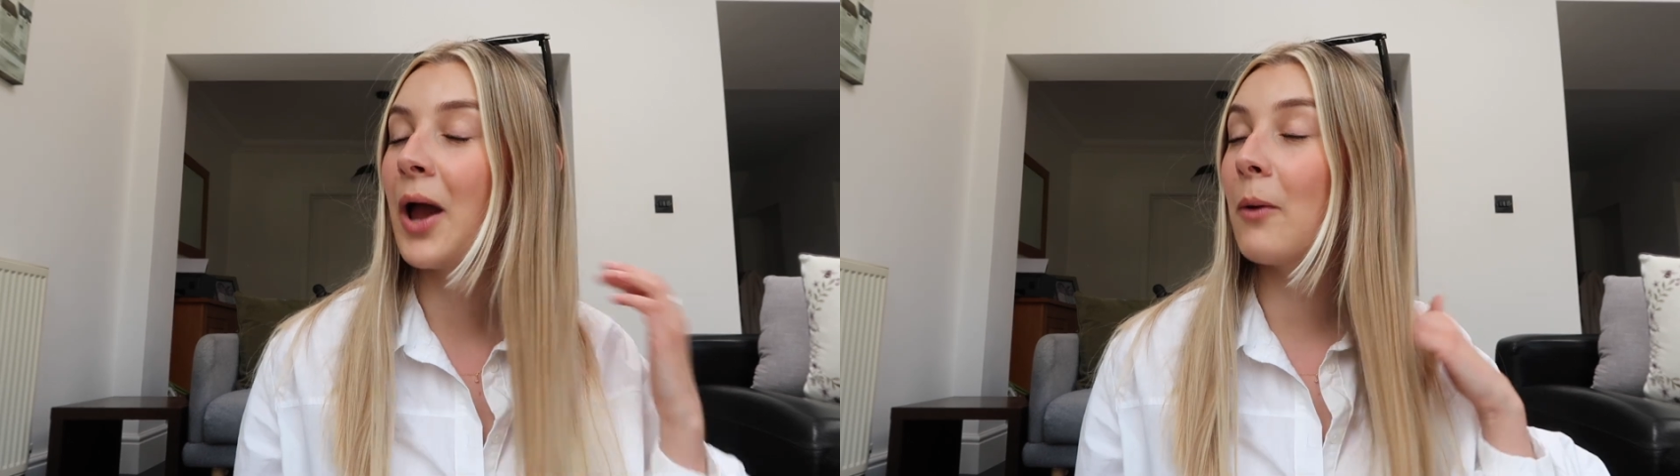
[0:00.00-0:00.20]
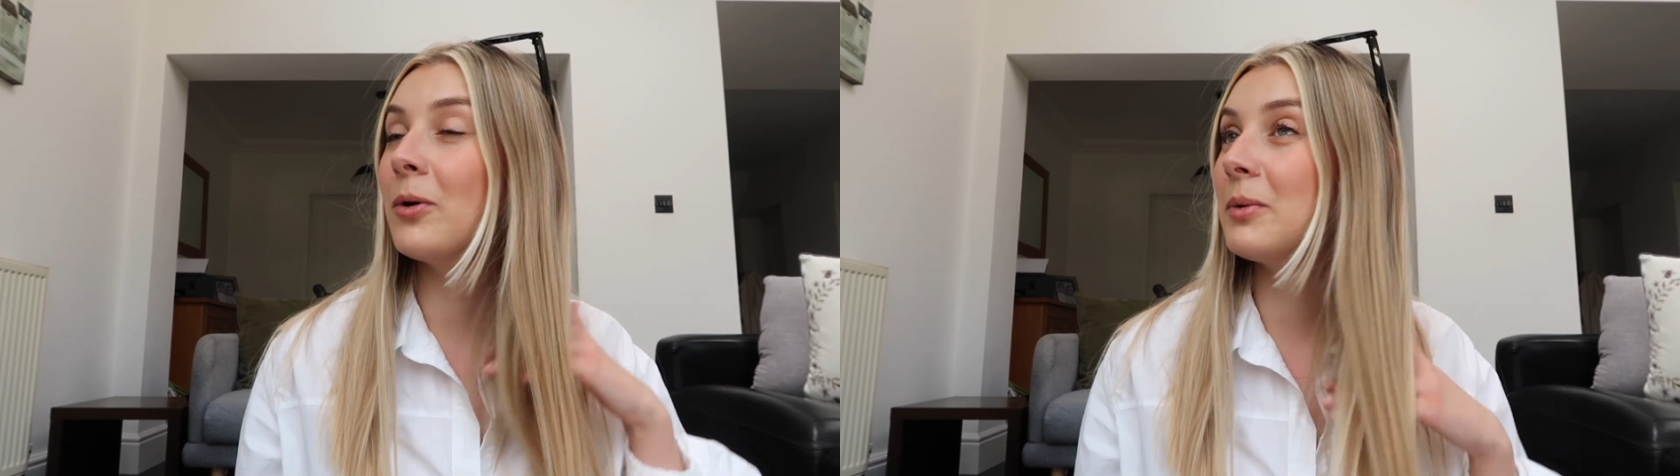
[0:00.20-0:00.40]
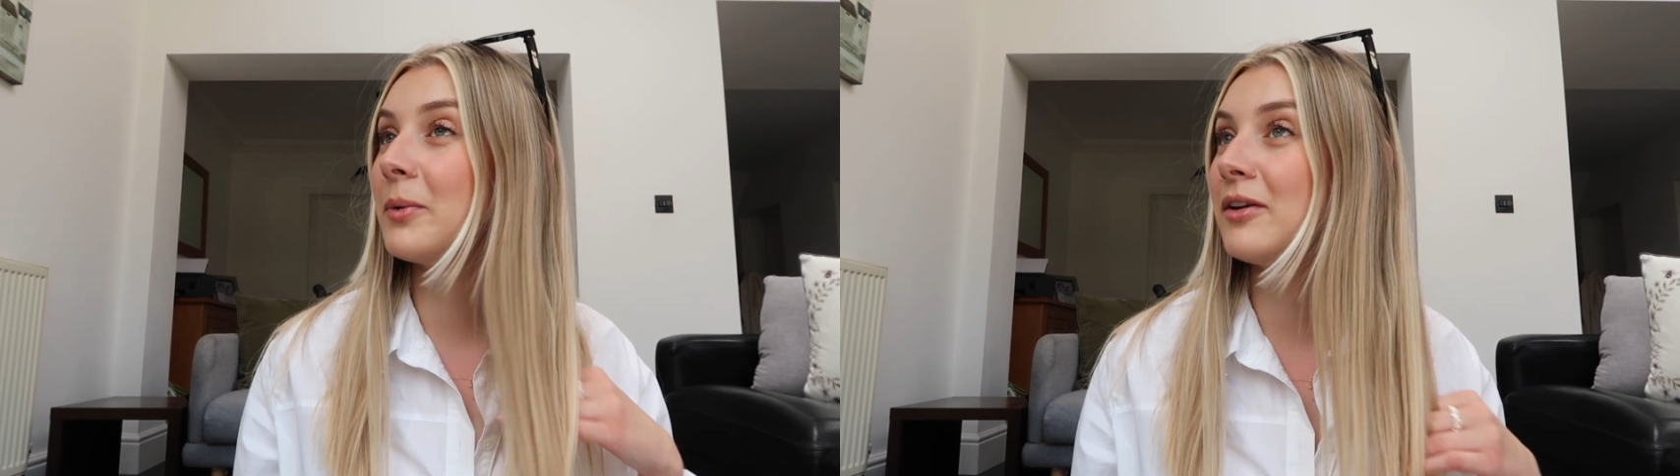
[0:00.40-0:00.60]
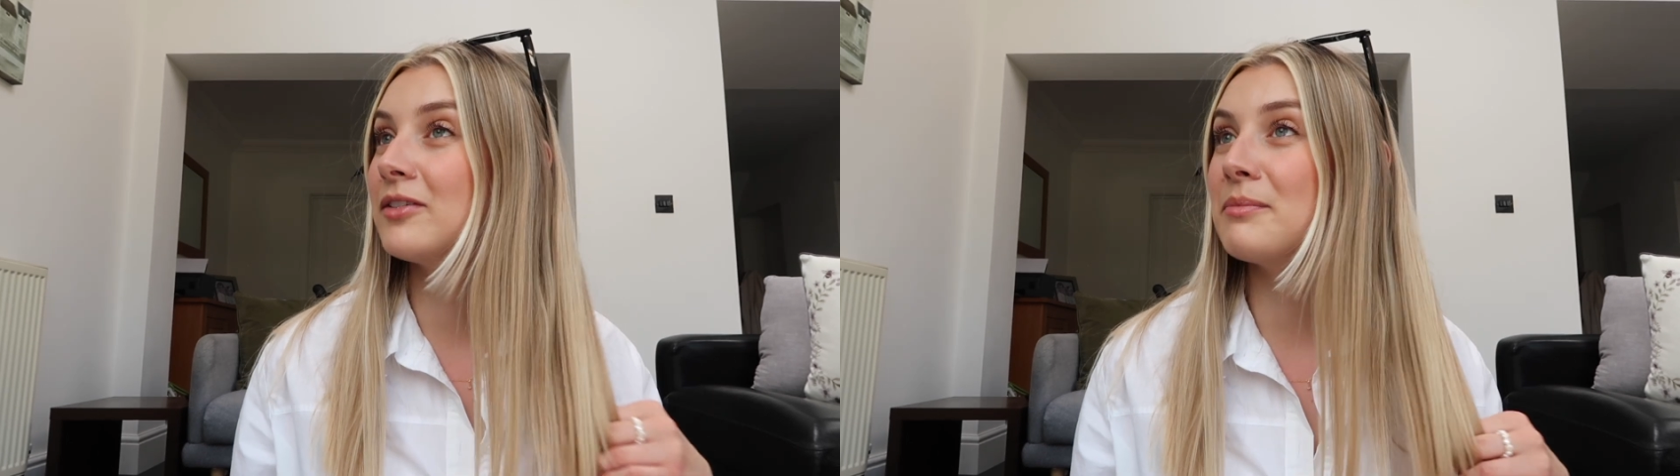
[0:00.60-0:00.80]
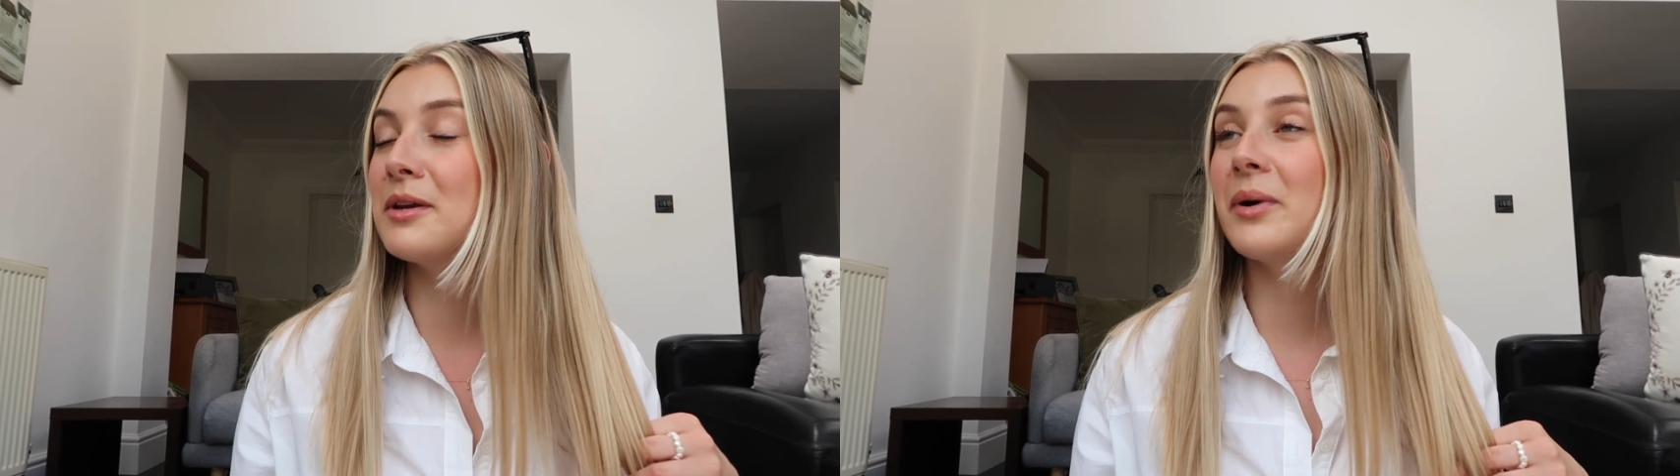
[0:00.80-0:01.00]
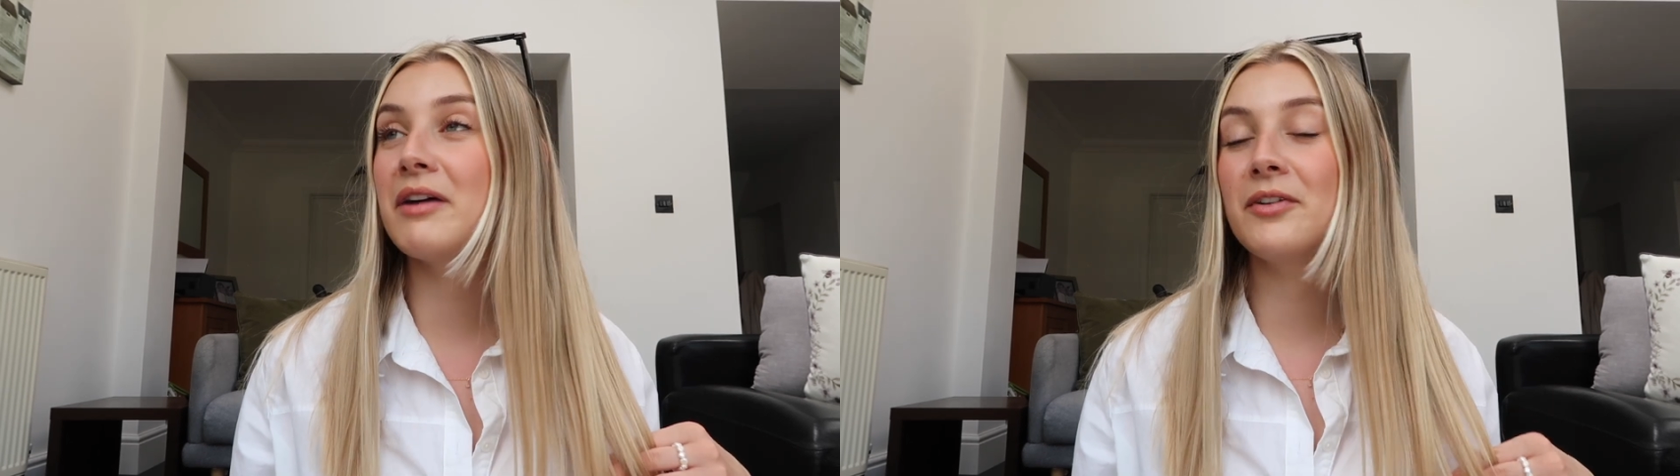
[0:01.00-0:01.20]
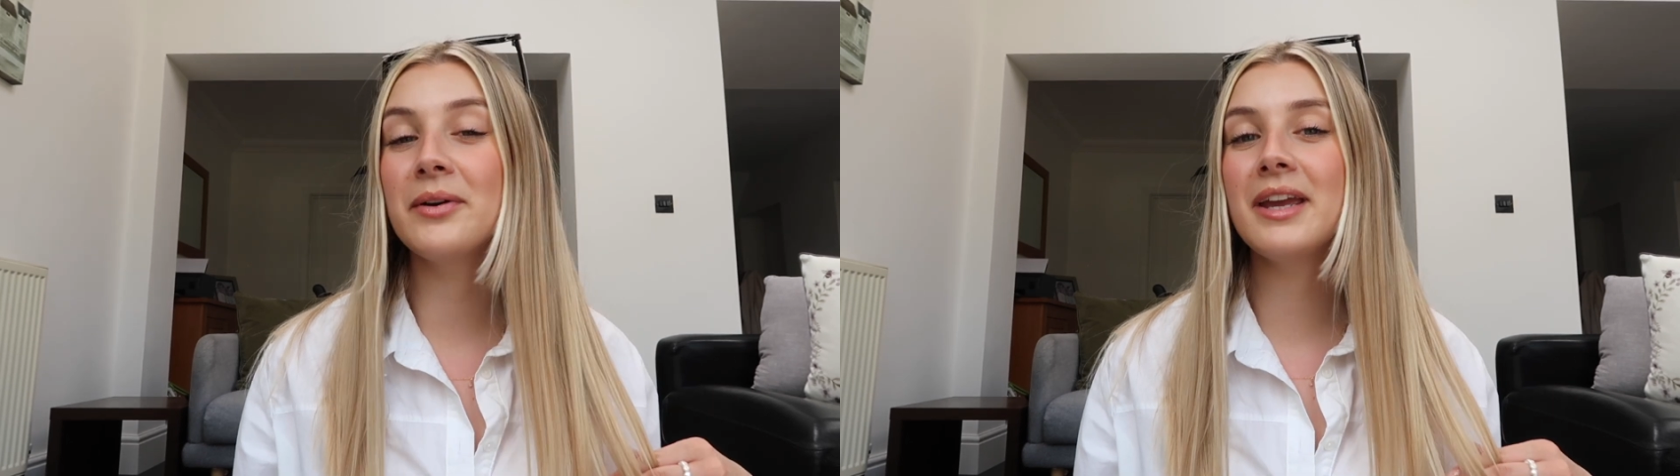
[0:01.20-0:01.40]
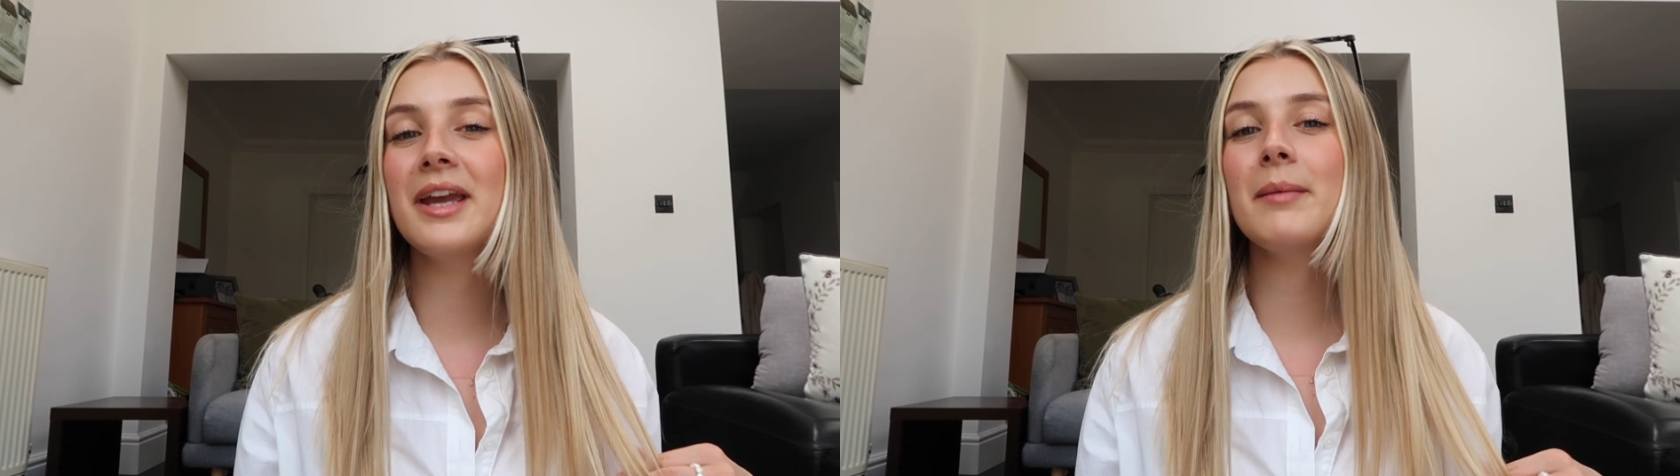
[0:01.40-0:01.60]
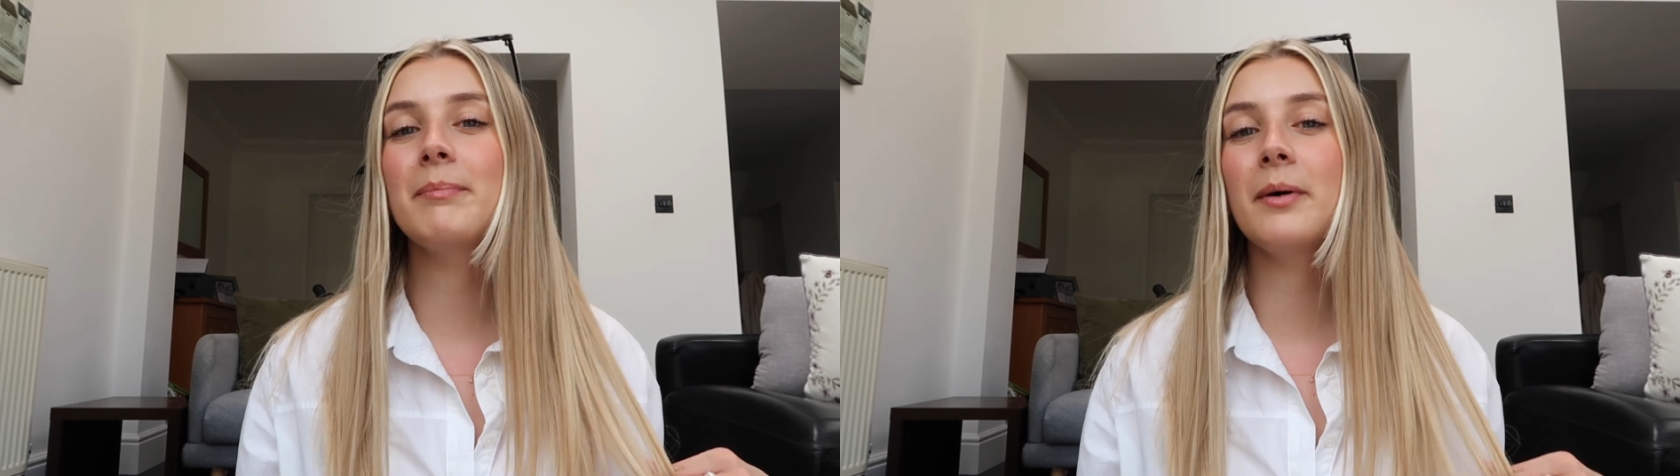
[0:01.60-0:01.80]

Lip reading: will be wearing something quite funky,